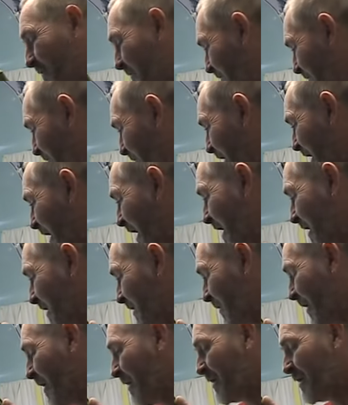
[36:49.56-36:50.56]
three cars
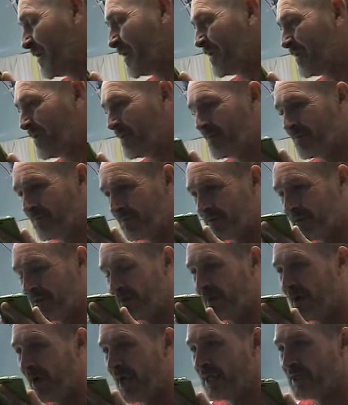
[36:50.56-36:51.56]
away, because
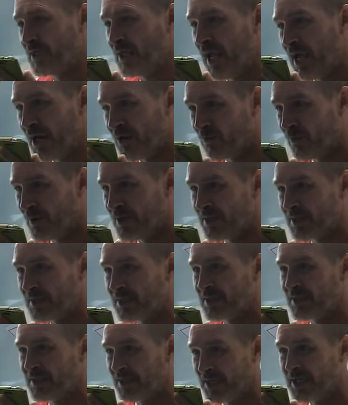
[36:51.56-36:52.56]
I actually had a witness
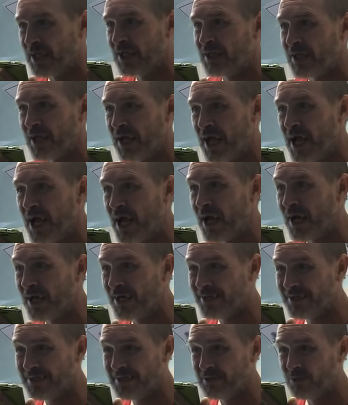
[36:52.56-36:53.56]
sitting in the car
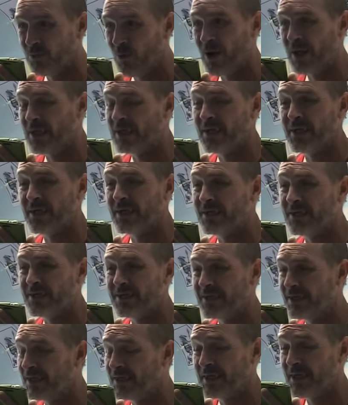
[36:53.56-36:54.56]
while he did it.
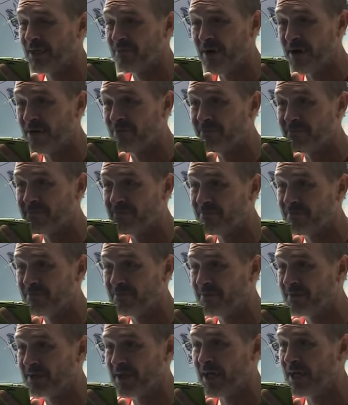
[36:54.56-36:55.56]
Didn't come up,
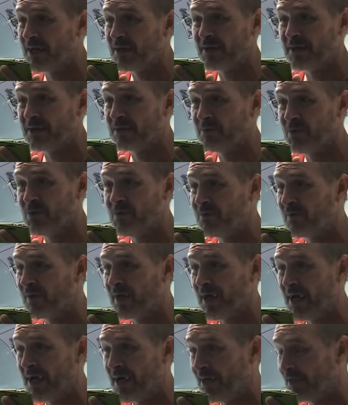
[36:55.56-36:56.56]
say anything to move the
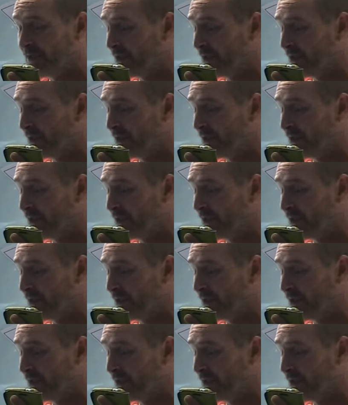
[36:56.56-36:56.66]
car,